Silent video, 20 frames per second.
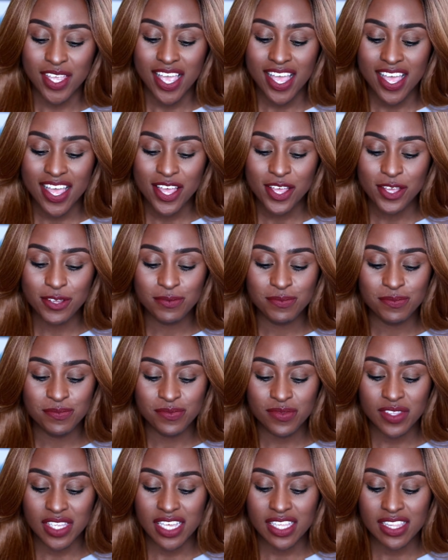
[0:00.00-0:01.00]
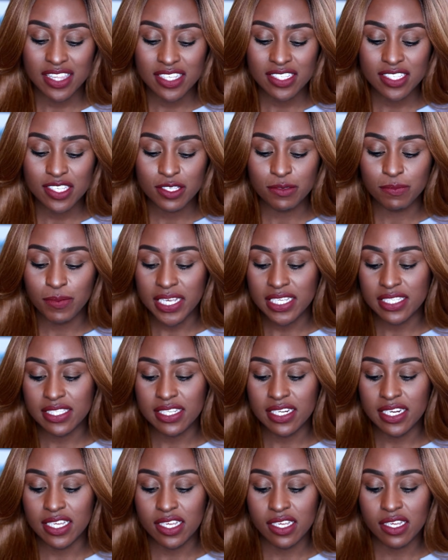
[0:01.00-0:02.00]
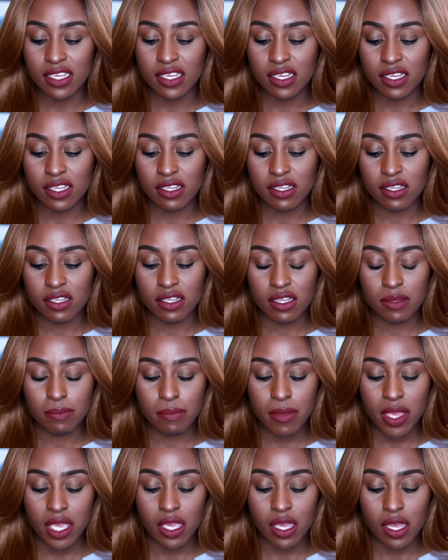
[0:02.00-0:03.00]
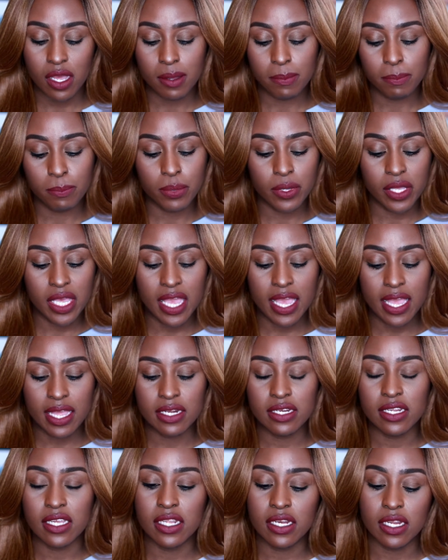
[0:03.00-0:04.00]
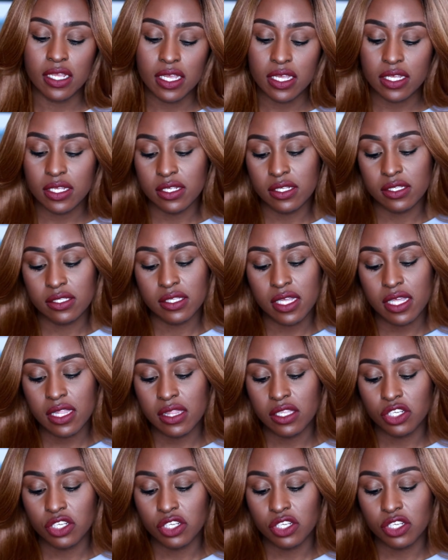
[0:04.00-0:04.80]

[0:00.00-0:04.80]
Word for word: um, this is by Sleek Makeup and it is in the